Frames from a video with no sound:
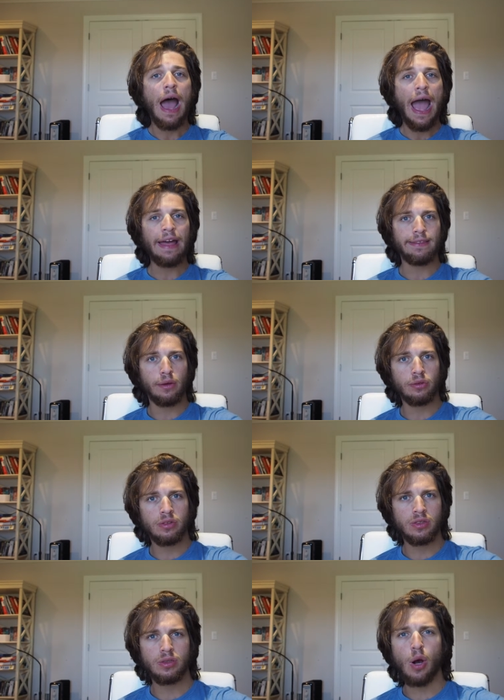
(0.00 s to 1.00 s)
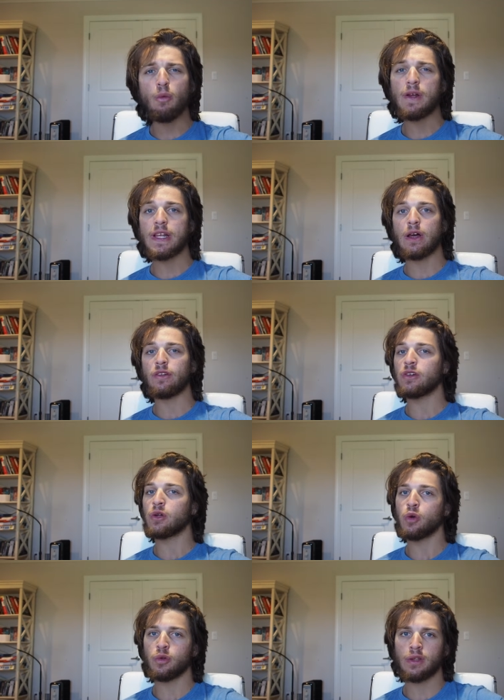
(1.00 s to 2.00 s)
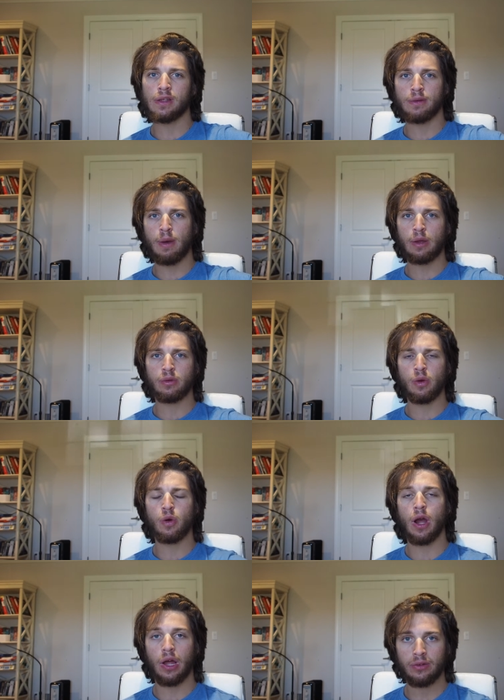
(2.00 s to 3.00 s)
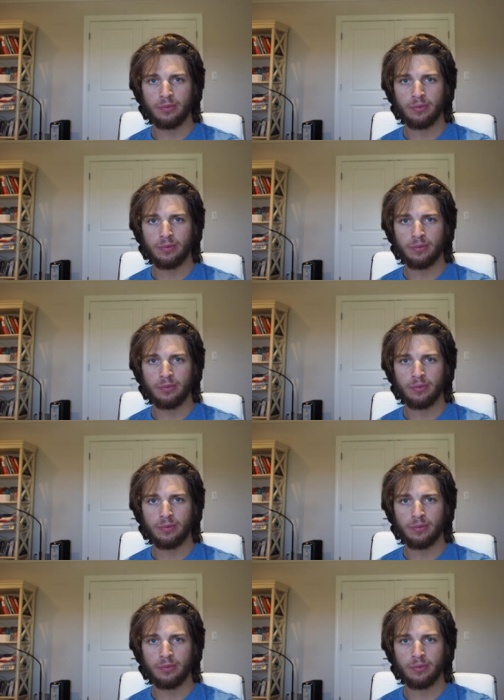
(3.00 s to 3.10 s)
And there's so many other cool things about SolGods.